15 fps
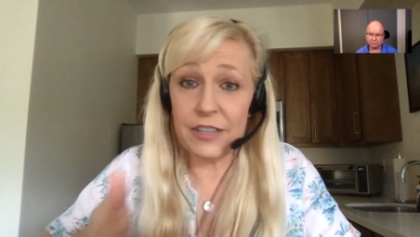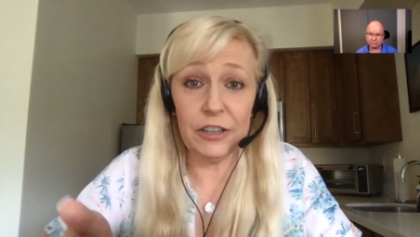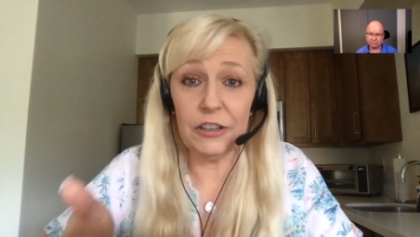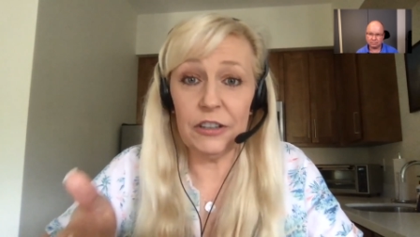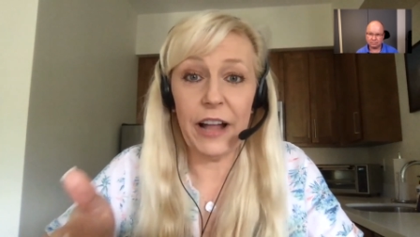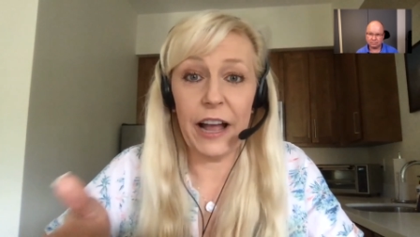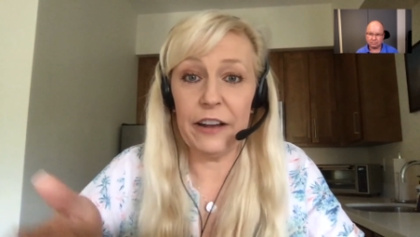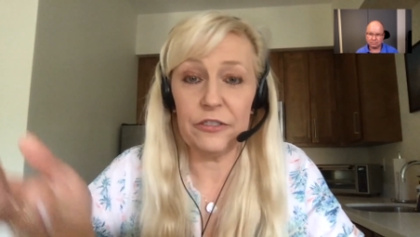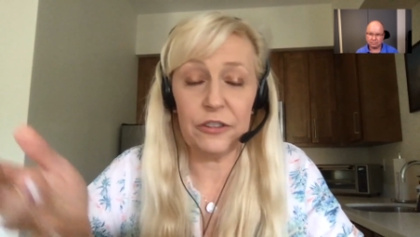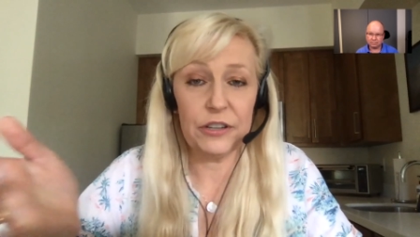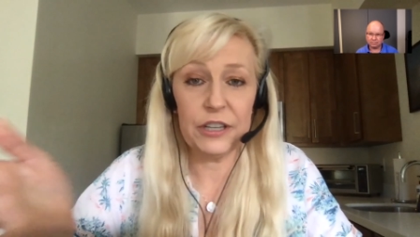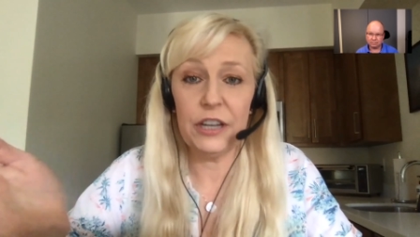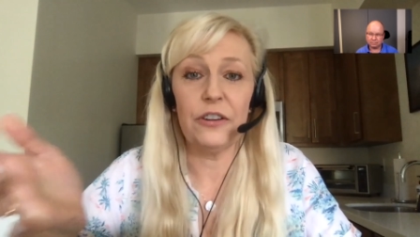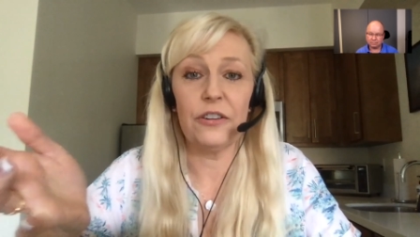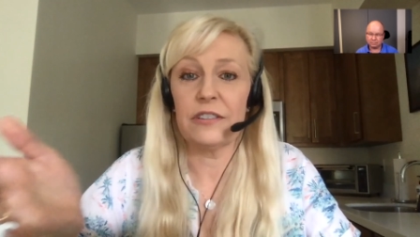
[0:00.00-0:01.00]
Still,
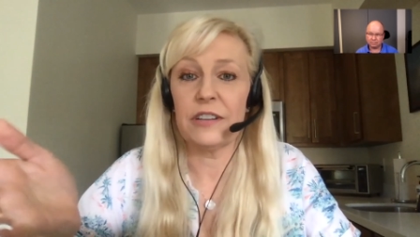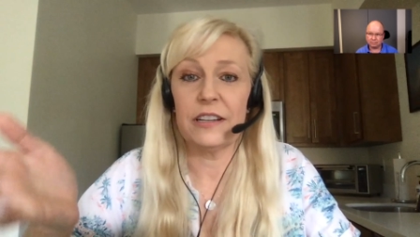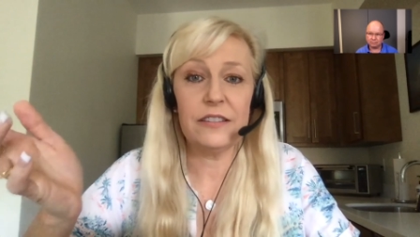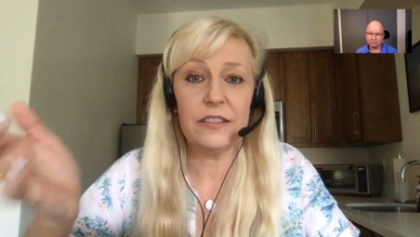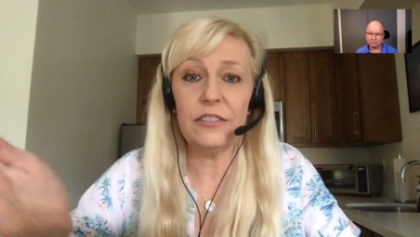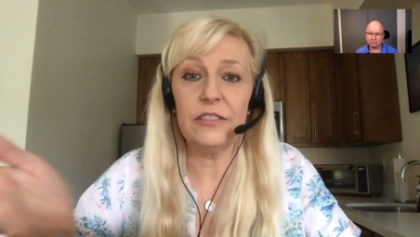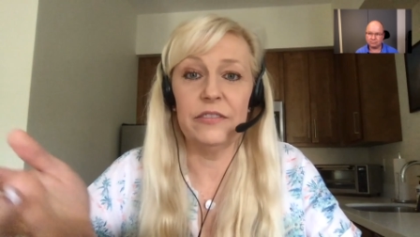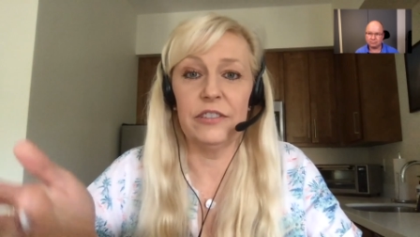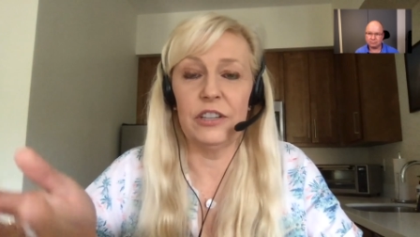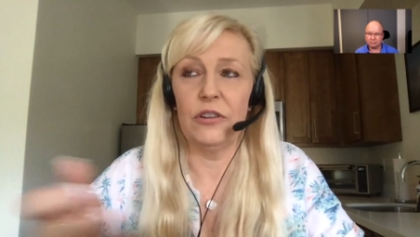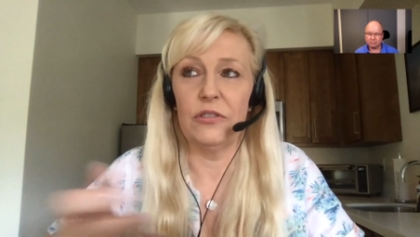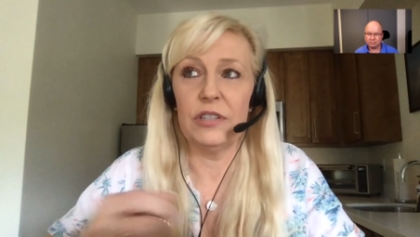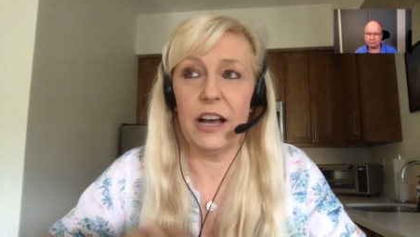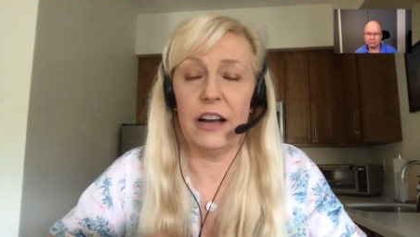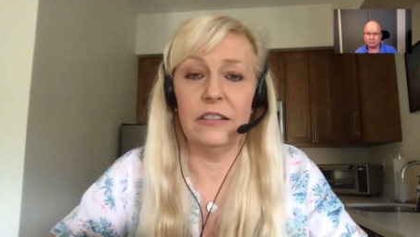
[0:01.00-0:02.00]
after years, I still live
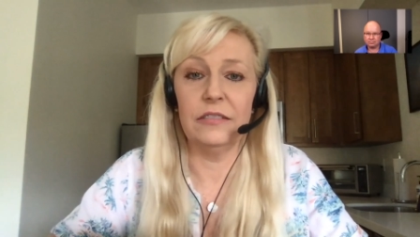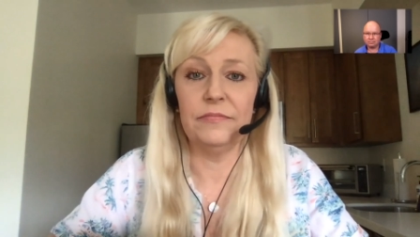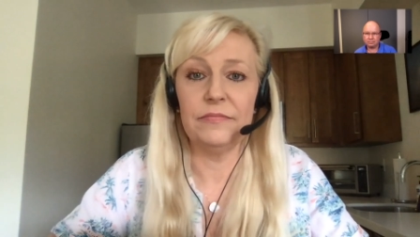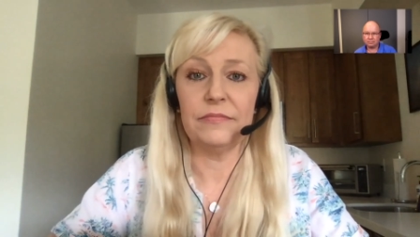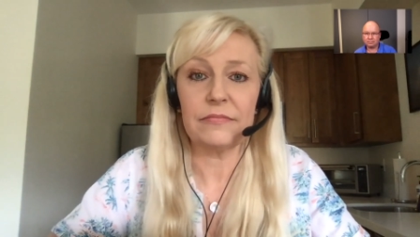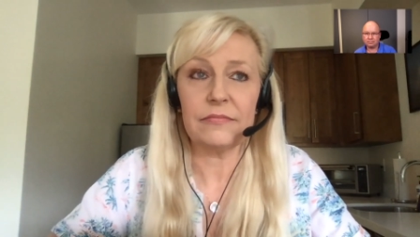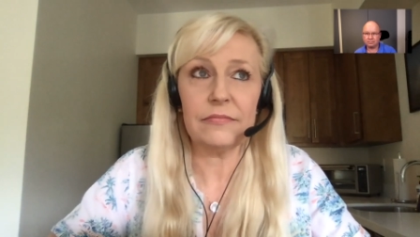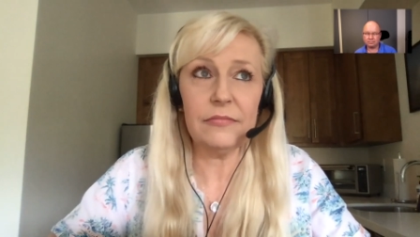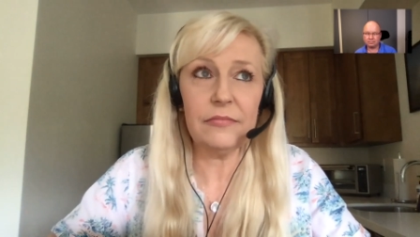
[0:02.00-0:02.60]
in a hotel.